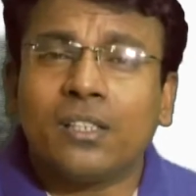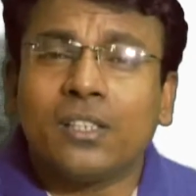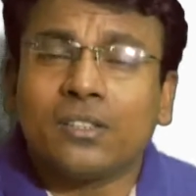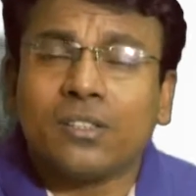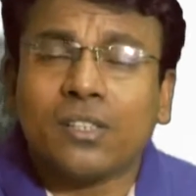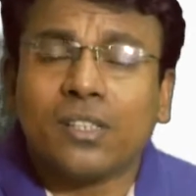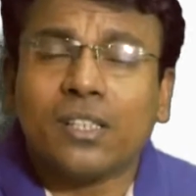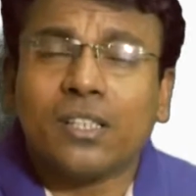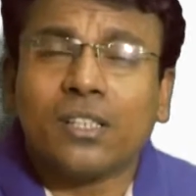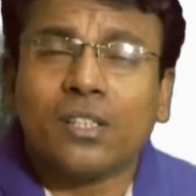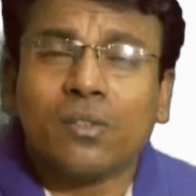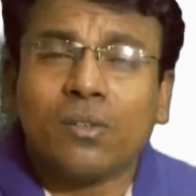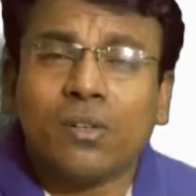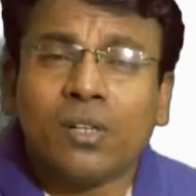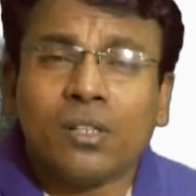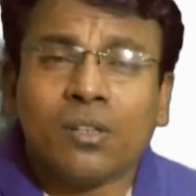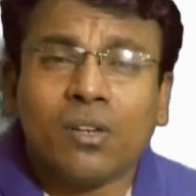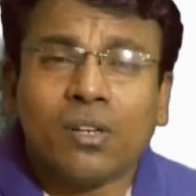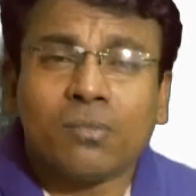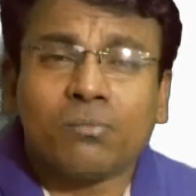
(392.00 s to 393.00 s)

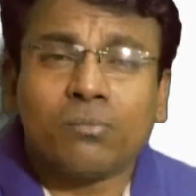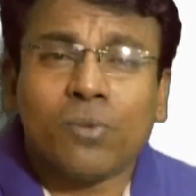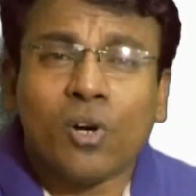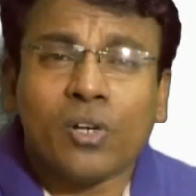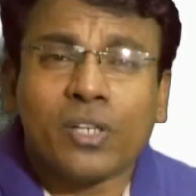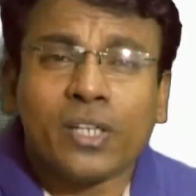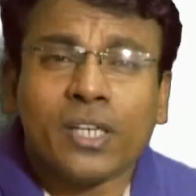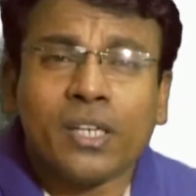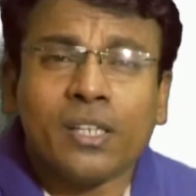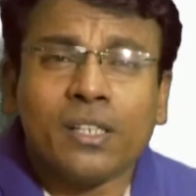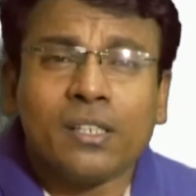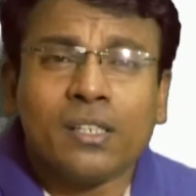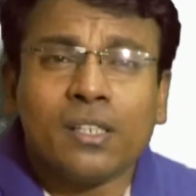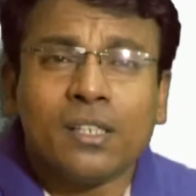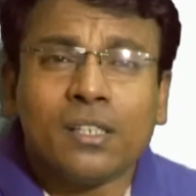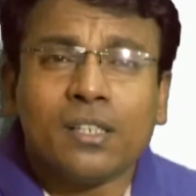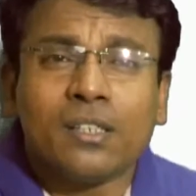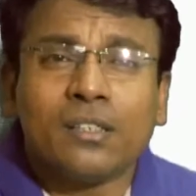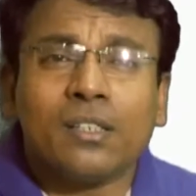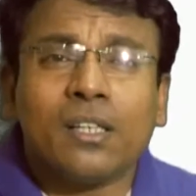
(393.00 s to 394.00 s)
ridiculing or mocking
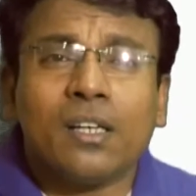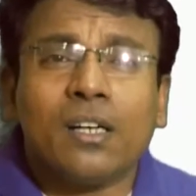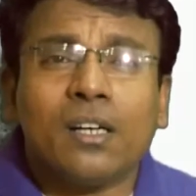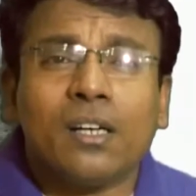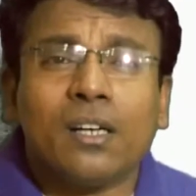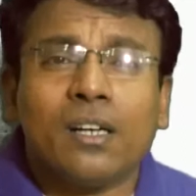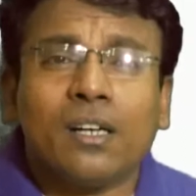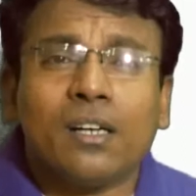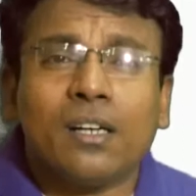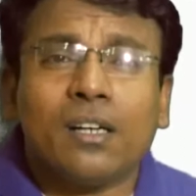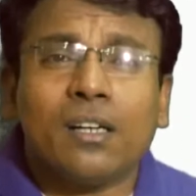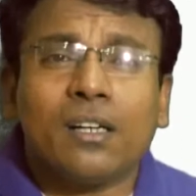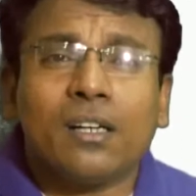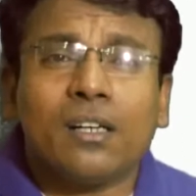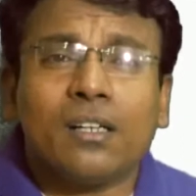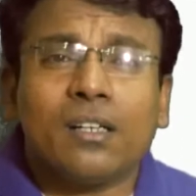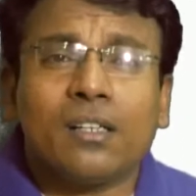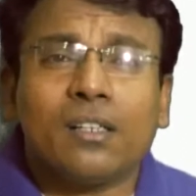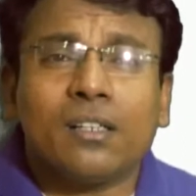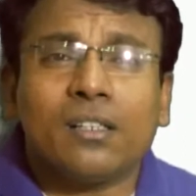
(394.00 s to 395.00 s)

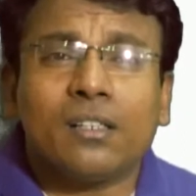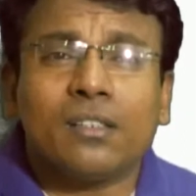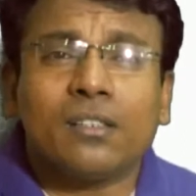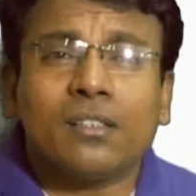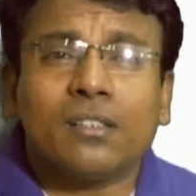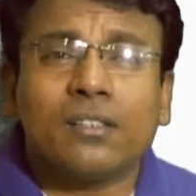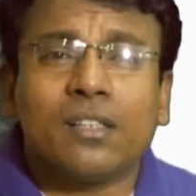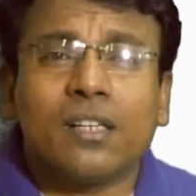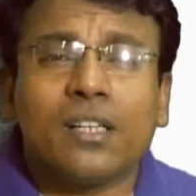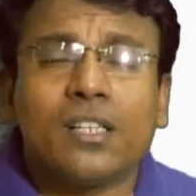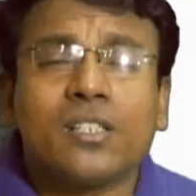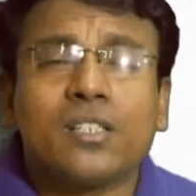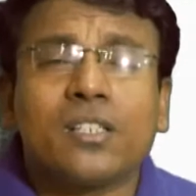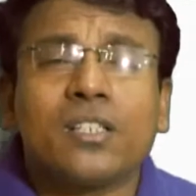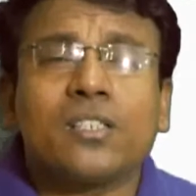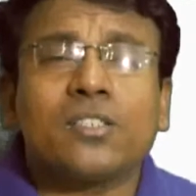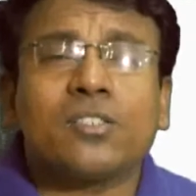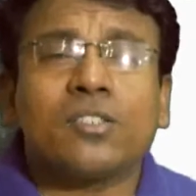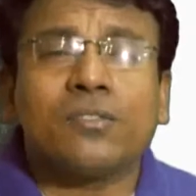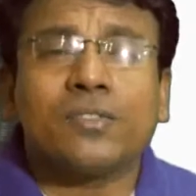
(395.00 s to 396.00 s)
the
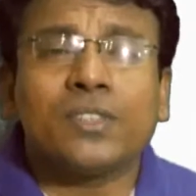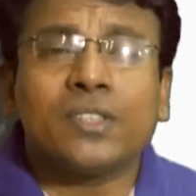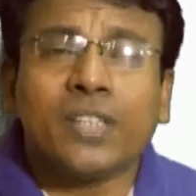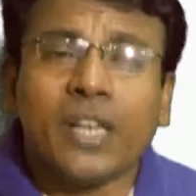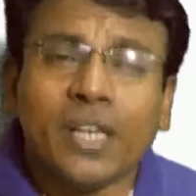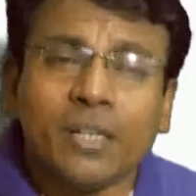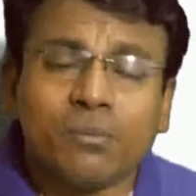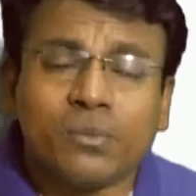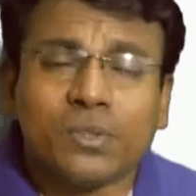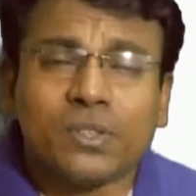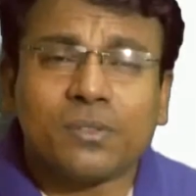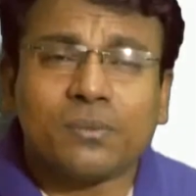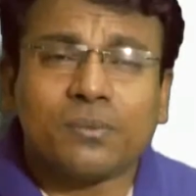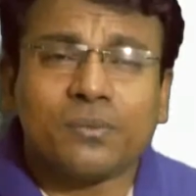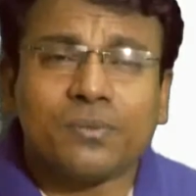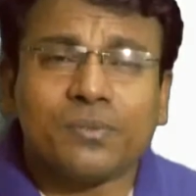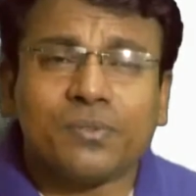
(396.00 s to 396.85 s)
literature of the times.